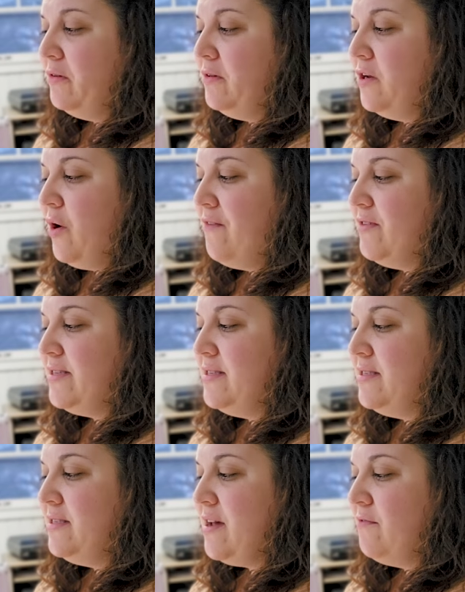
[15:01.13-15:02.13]
you know, I have a
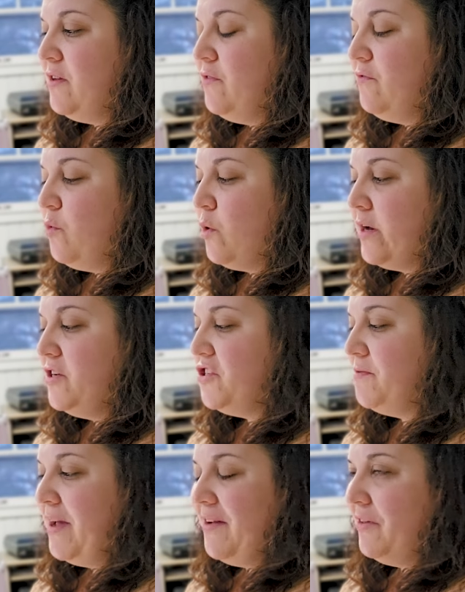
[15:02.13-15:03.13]
740. She
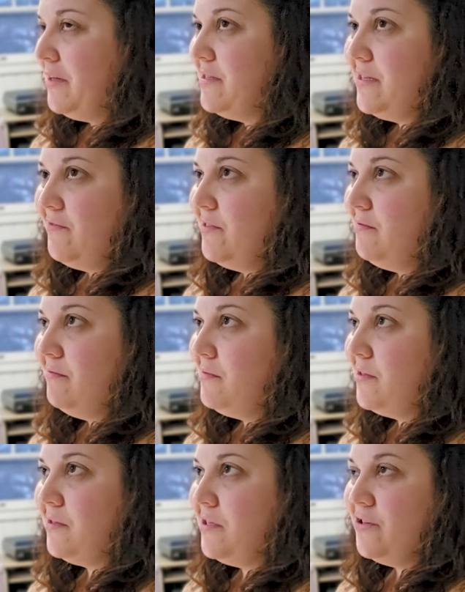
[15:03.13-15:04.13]
might have like a
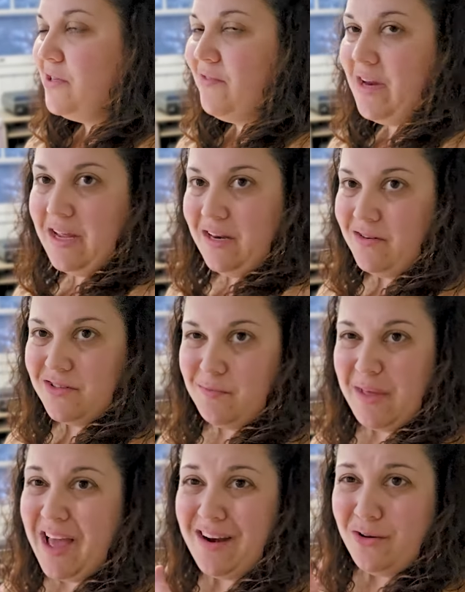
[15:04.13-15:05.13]
760 or 780 or
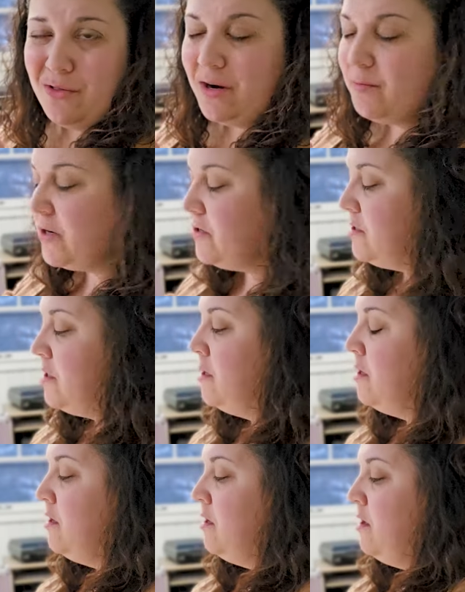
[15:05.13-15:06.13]
something. I don't know the numbers.
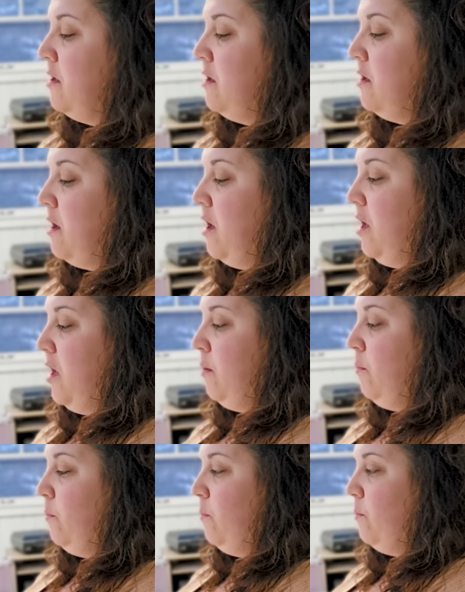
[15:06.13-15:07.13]

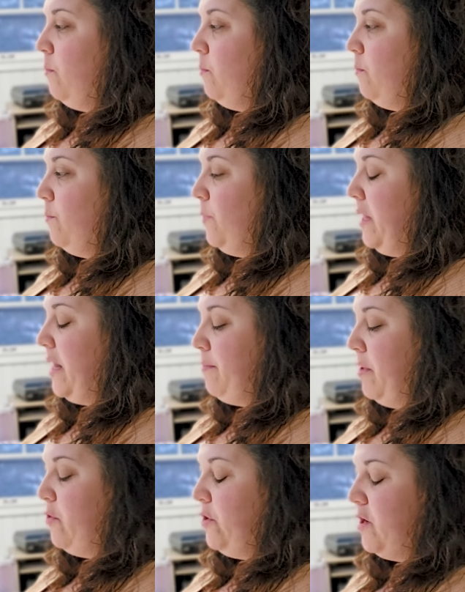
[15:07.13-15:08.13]
Um, and I
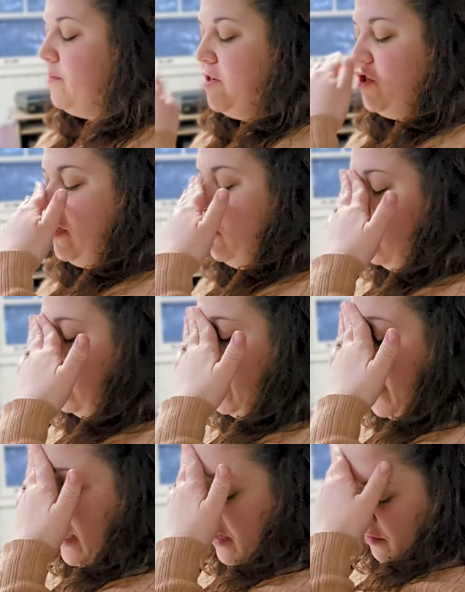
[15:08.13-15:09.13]
borrowed her machine one day